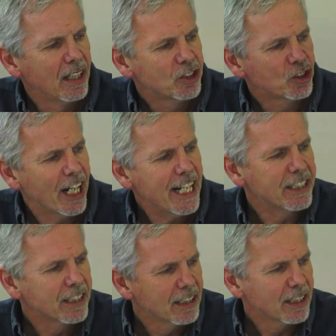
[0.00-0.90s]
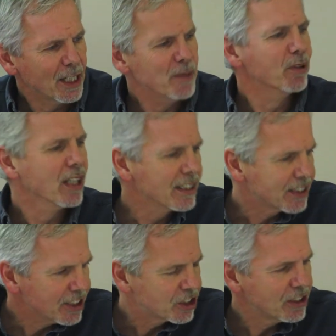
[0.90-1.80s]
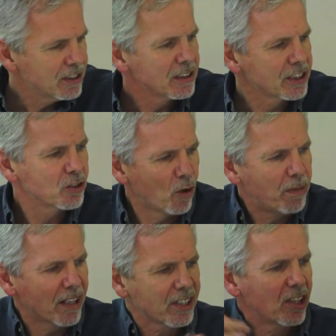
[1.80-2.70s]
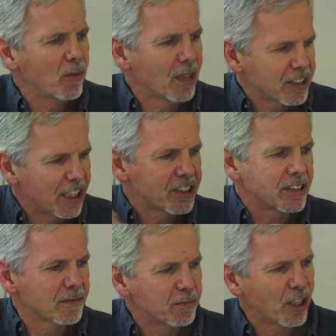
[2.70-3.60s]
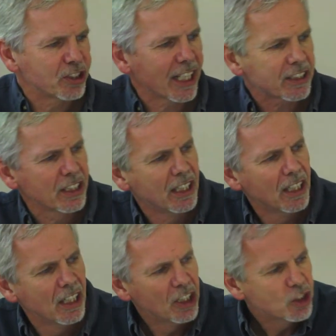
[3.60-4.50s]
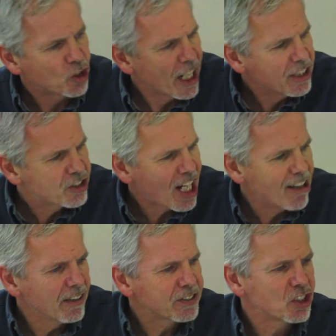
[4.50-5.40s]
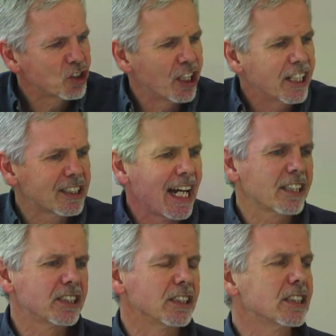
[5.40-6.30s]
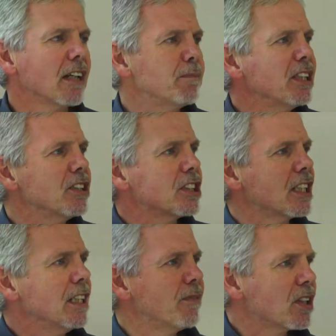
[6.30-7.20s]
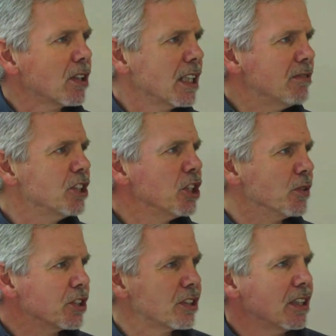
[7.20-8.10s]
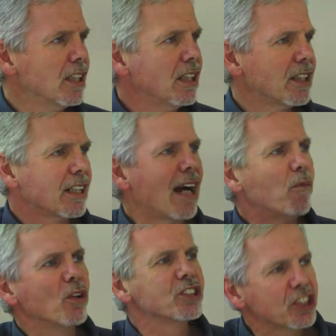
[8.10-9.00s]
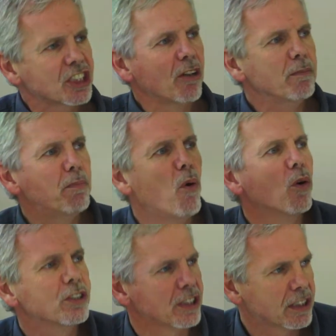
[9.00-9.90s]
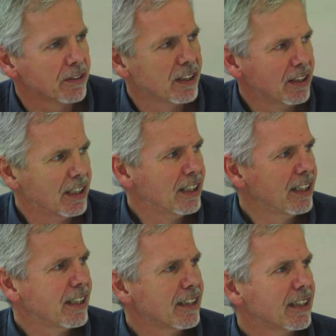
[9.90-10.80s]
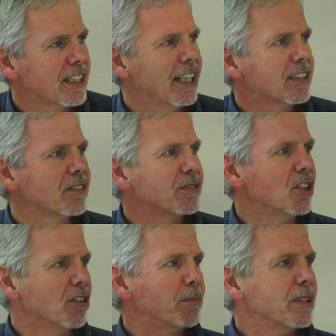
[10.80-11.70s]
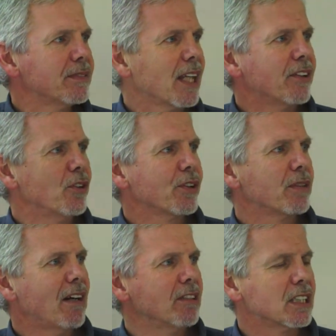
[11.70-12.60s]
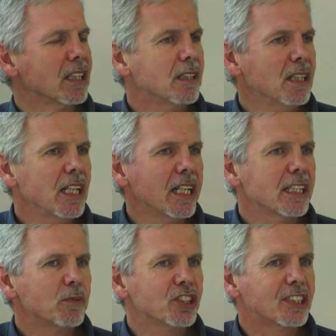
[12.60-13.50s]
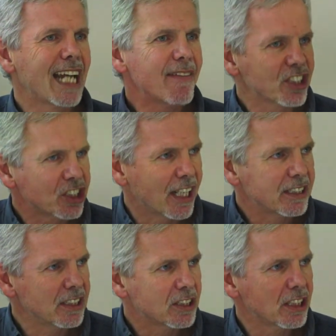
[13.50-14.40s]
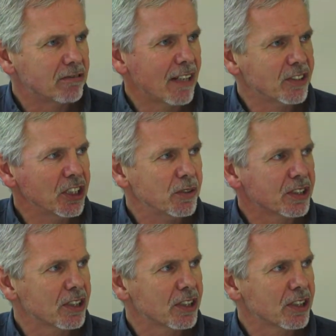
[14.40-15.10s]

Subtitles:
trade liberalization, this is all part of the globalization project, trade tariffs and trade taxes have been significantly reduced. Now, that wasn't so important in the case of Europe and North America. It was devastating to the revenue